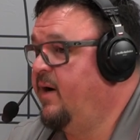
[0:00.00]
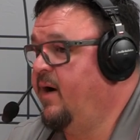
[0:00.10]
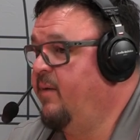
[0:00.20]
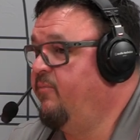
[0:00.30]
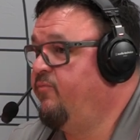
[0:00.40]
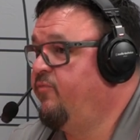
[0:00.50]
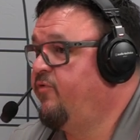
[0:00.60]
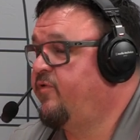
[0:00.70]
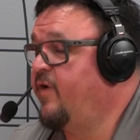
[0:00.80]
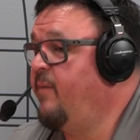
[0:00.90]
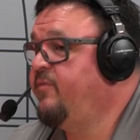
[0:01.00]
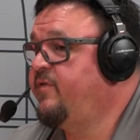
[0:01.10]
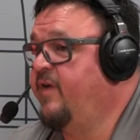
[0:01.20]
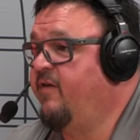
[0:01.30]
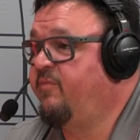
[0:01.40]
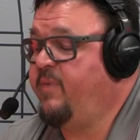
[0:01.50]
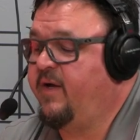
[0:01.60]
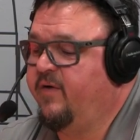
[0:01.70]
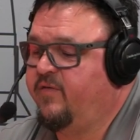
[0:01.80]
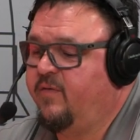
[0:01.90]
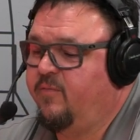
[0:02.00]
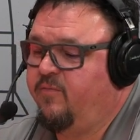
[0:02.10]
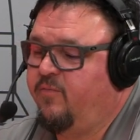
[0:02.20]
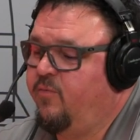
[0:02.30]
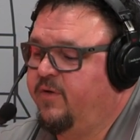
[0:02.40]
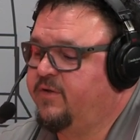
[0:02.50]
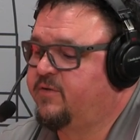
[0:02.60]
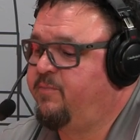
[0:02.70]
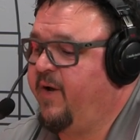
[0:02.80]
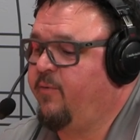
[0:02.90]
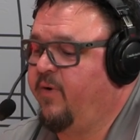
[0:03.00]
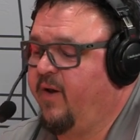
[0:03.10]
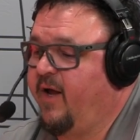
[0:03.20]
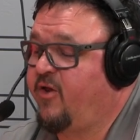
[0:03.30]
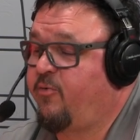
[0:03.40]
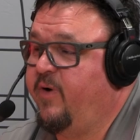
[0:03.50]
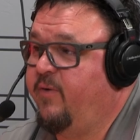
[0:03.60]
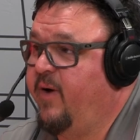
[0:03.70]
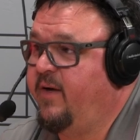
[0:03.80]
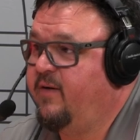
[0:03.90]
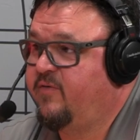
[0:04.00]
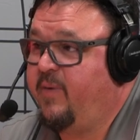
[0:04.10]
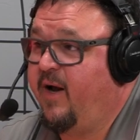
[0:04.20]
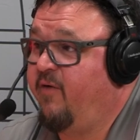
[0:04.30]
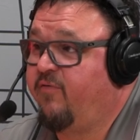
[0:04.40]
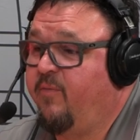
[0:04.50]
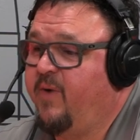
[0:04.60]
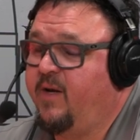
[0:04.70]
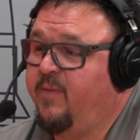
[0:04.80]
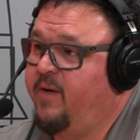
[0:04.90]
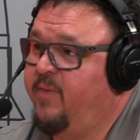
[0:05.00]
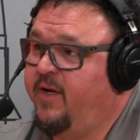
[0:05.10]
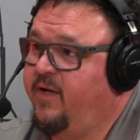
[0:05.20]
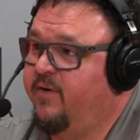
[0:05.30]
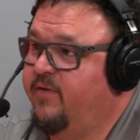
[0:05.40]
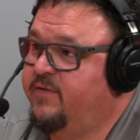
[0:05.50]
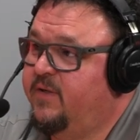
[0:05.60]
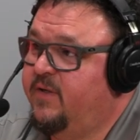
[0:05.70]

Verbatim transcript: Um, some stuff, because we'll just pick one like three oh eight. It's been out for many, many, many years.